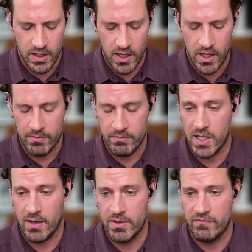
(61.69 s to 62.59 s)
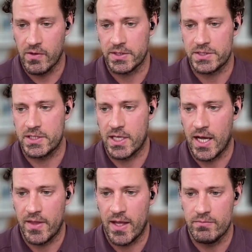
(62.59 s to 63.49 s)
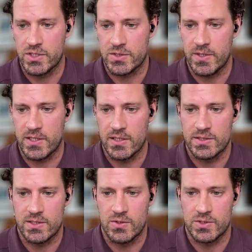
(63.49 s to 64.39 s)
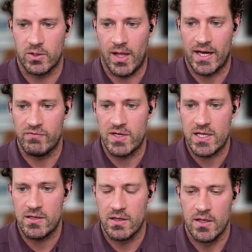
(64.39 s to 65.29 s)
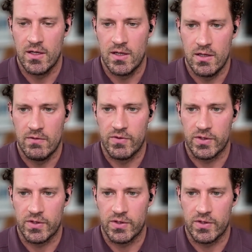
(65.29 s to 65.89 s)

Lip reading: And I've been focusing on them just because there's a lot of need for